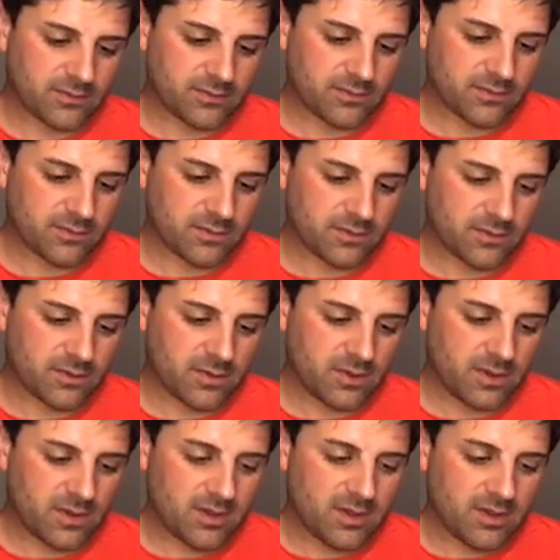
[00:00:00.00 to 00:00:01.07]

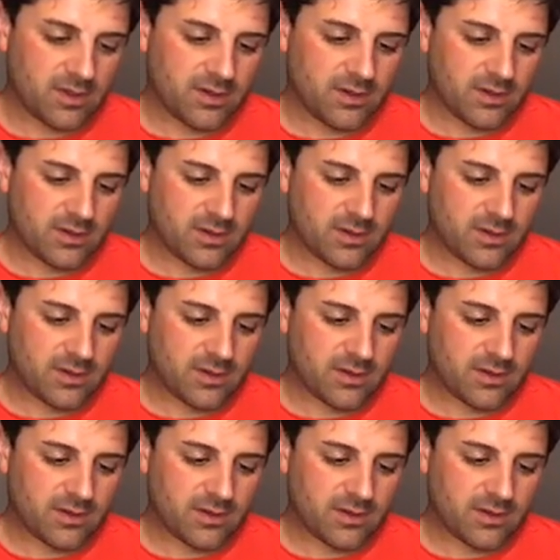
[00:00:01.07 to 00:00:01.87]
Nobody speaks.